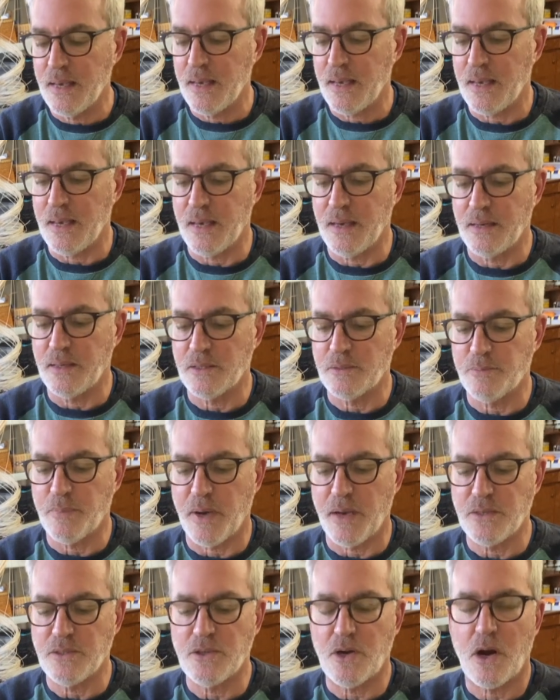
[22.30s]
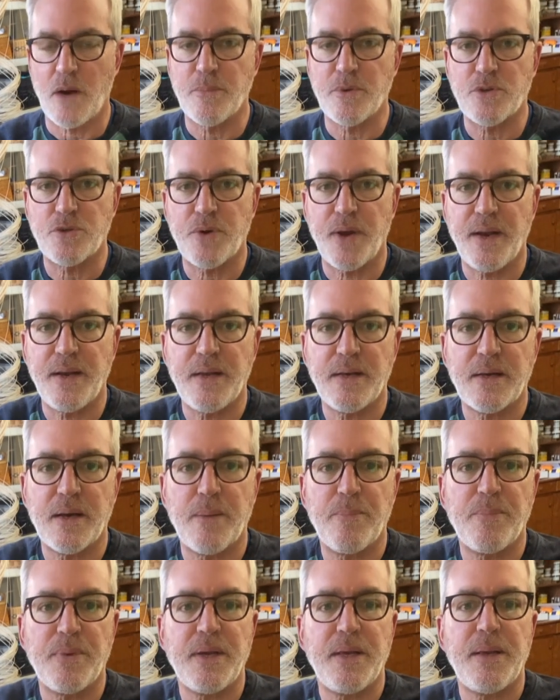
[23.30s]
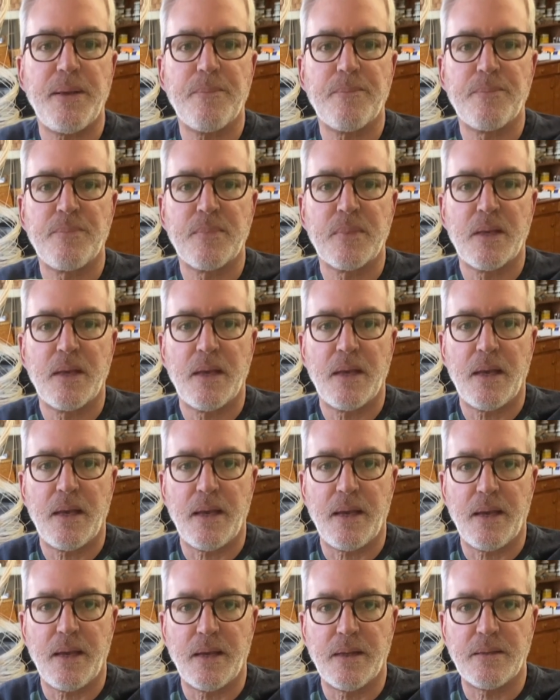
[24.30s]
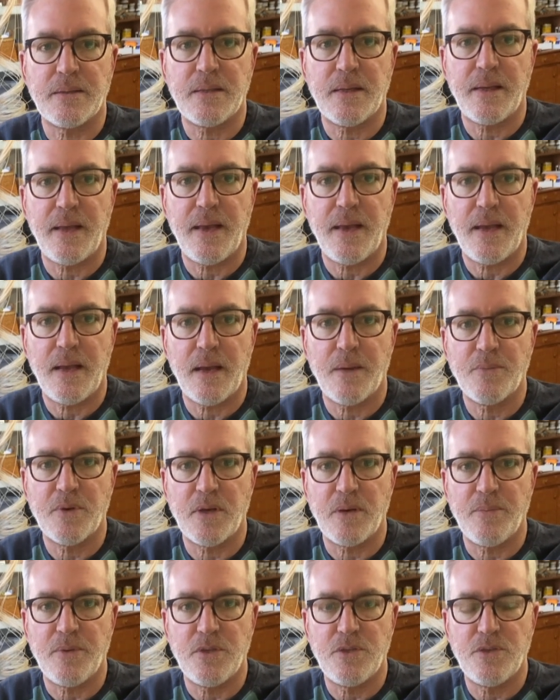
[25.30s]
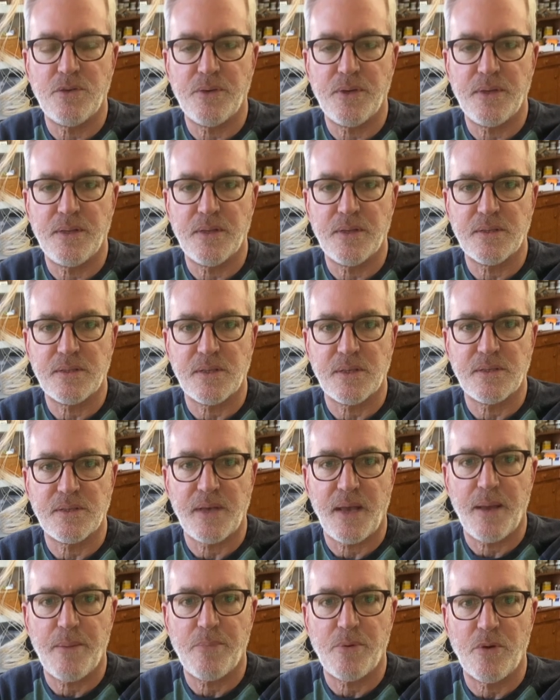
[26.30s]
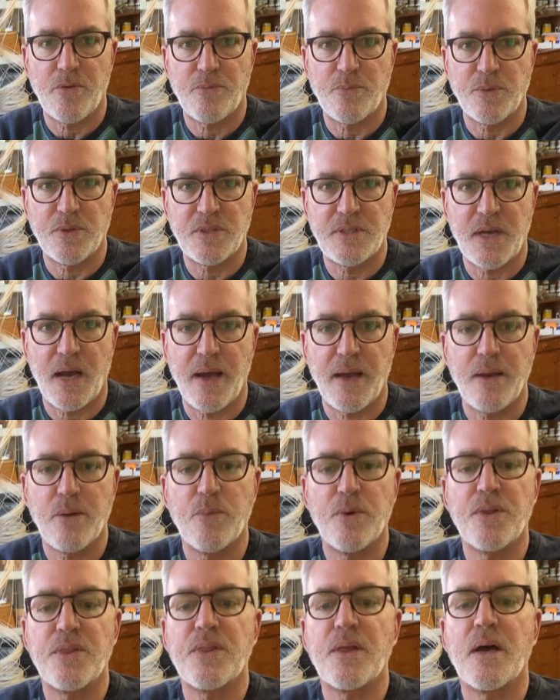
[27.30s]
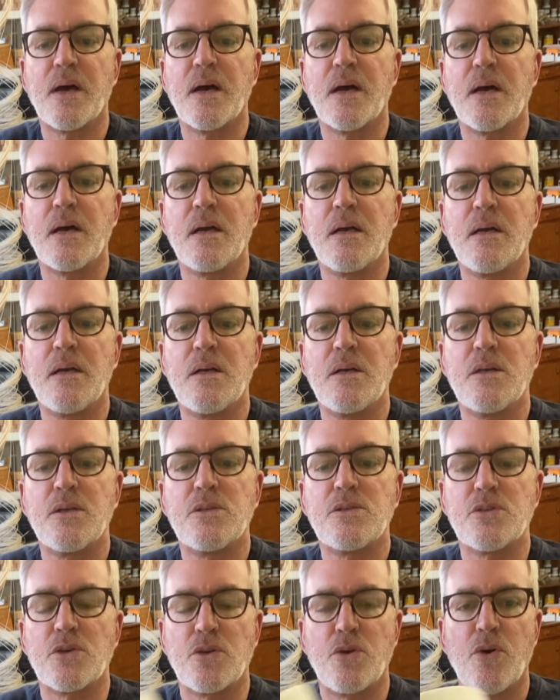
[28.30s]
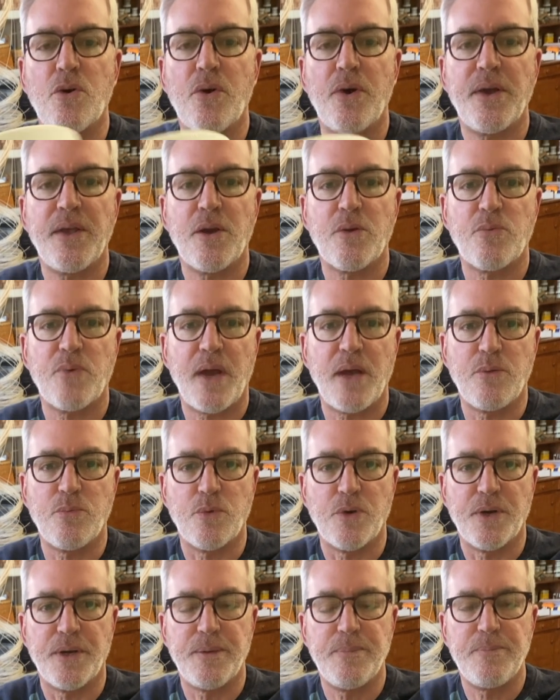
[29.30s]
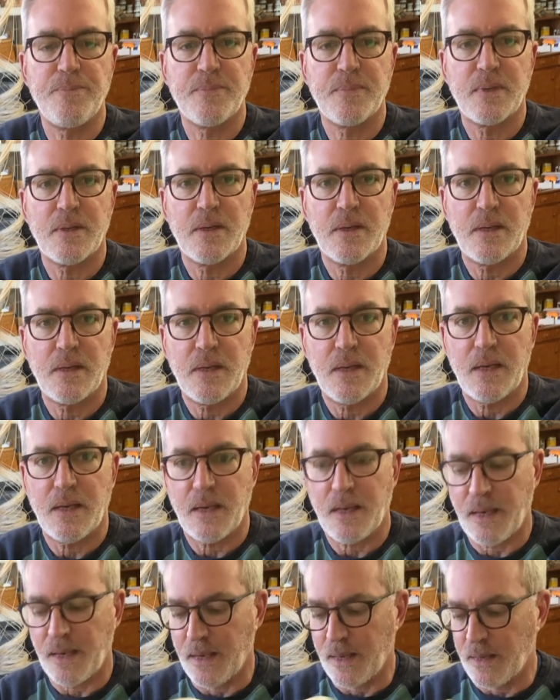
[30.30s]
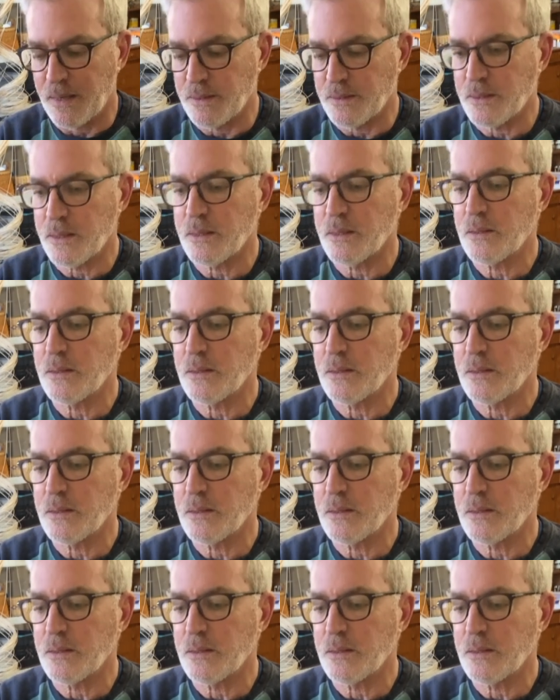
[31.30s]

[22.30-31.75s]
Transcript: and is by Dharma Trading Company. And today I'm going to be doing this example with dyeing with Sequoia redwood. And